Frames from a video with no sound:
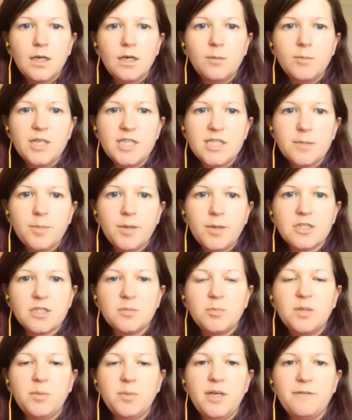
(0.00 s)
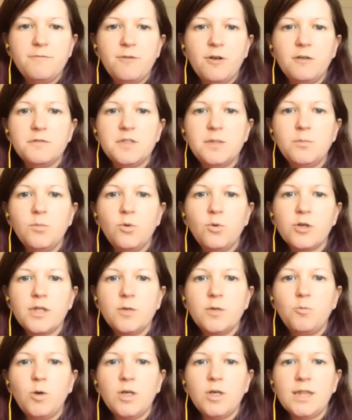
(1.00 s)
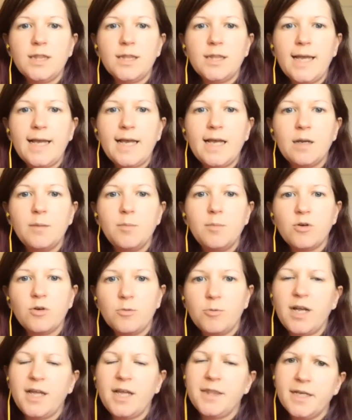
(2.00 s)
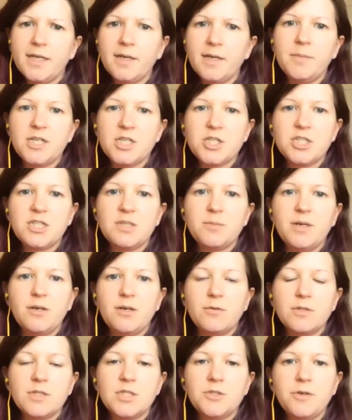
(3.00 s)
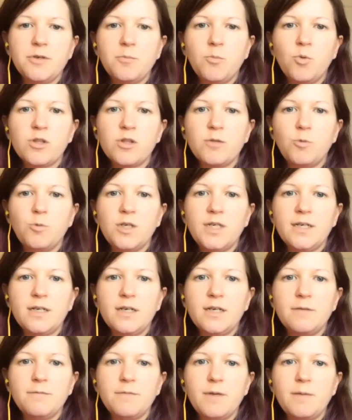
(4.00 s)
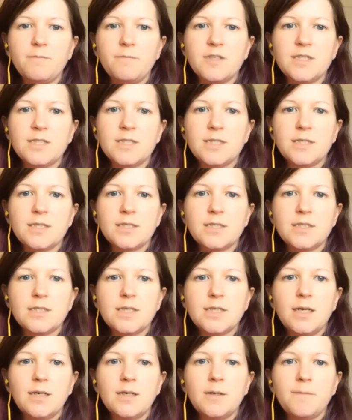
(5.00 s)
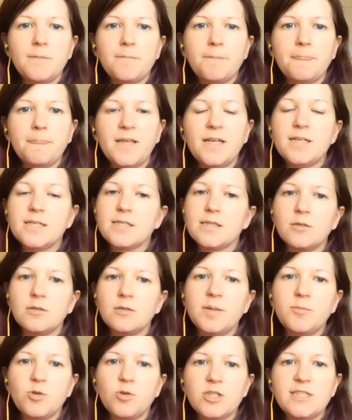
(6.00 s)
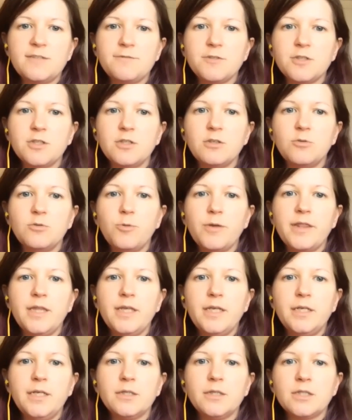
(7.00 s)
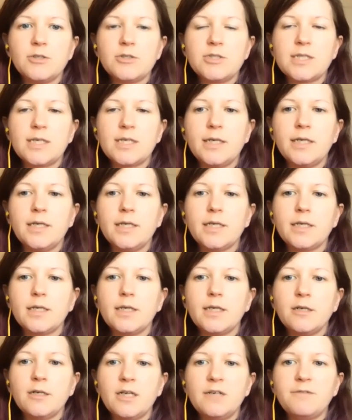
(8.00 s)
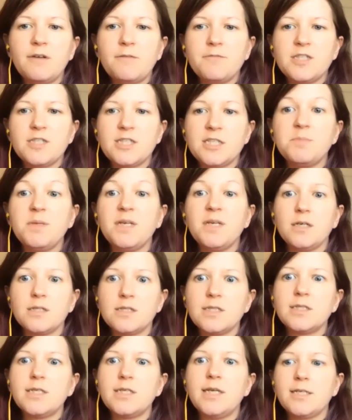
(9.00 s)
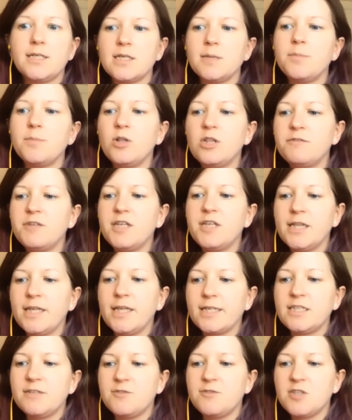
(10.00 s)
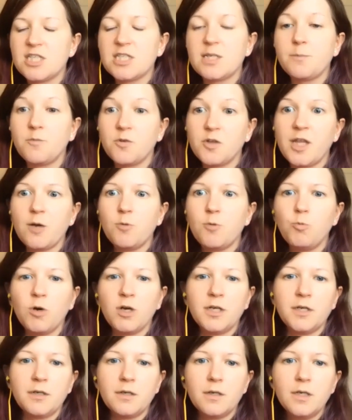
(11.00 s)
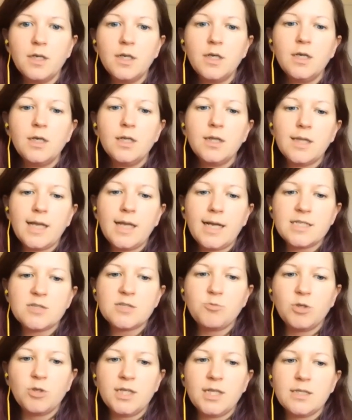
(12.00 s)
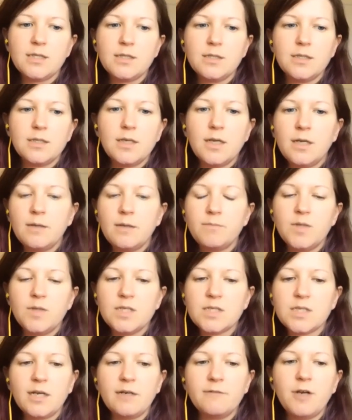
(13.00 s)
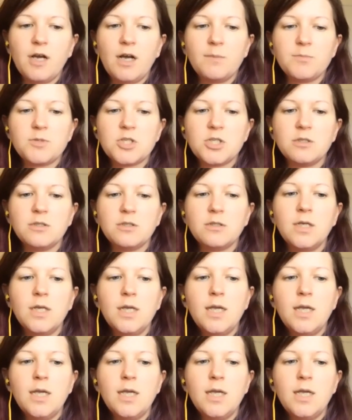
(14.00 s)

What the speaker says: Is it possible to be involved in more than one lab, or what I think I mentioned about doing more than one area of emphasis? It is a little bit more difficult with the neuropsych area of emphasis because it takes up all of the electives except for that one last one that is kind of optional.